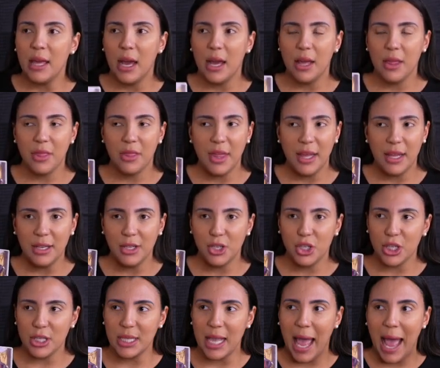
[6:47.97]
that
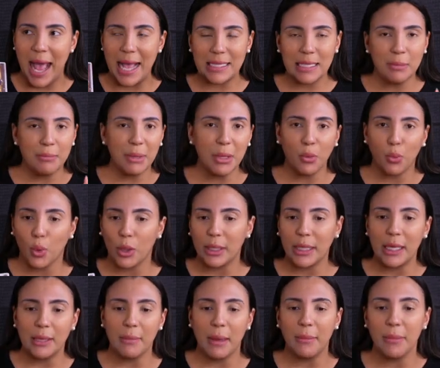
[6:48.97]
just hasn't been
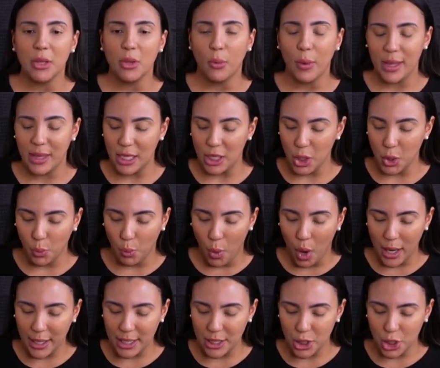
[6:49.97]
working maybe the way that you
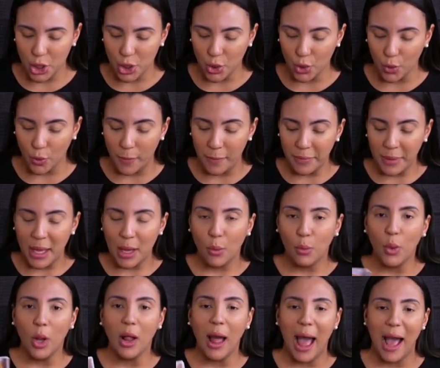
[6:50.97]
want it to,
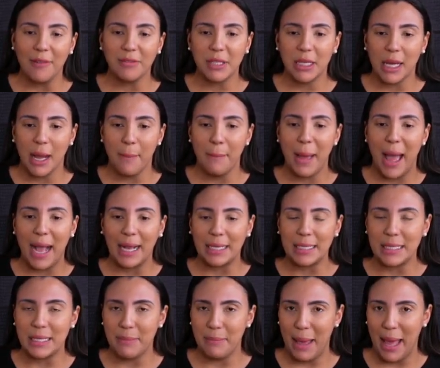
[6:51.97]
will have to come back
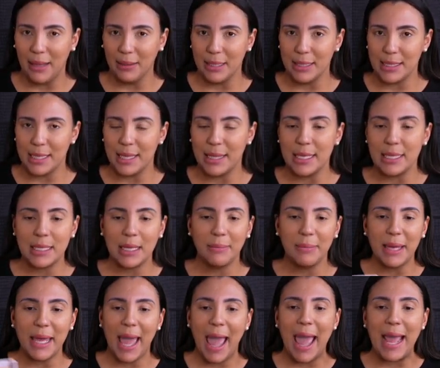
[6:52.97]
into balance. And this could
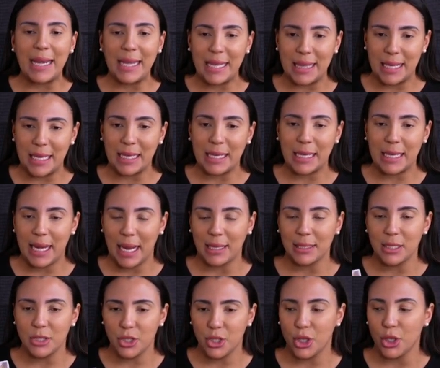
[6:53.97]
be anything
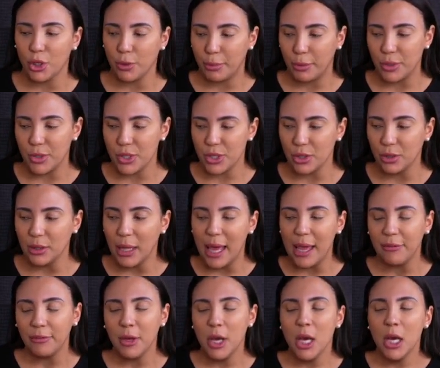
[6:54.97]
connected to your personal
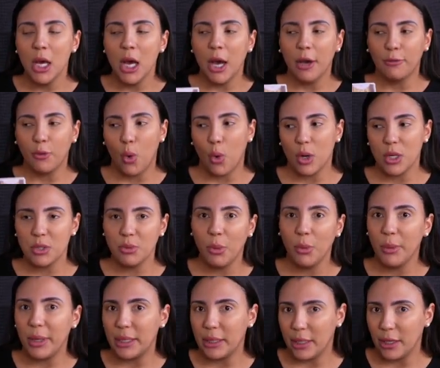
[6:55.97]
life. Of course,
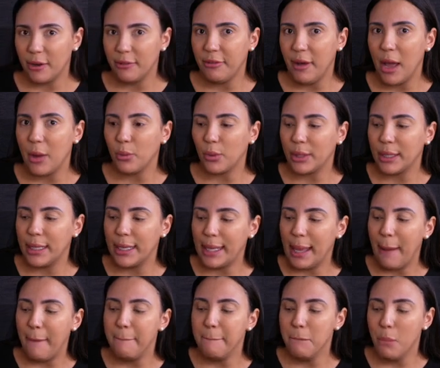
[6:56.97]
when we clarify, we're going to
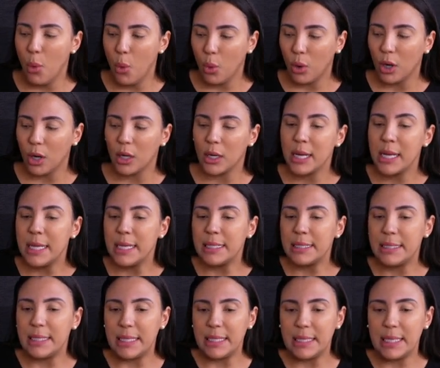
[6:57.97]
get more
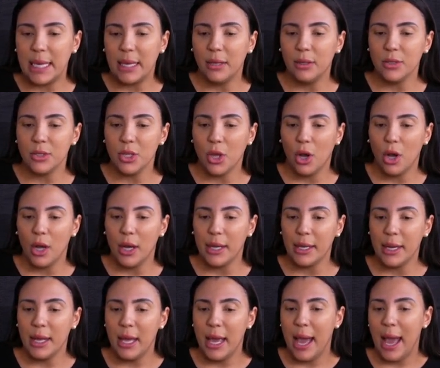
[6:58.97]
details
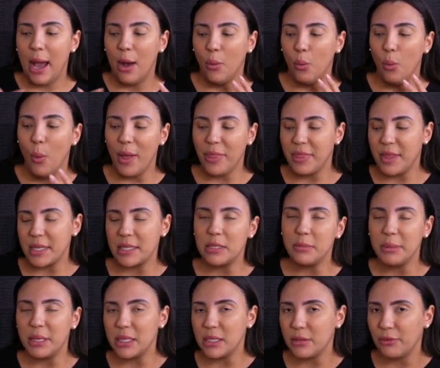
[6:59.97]
on what this
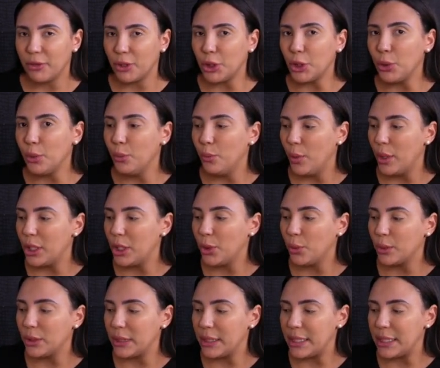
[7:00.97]
means for you and what you really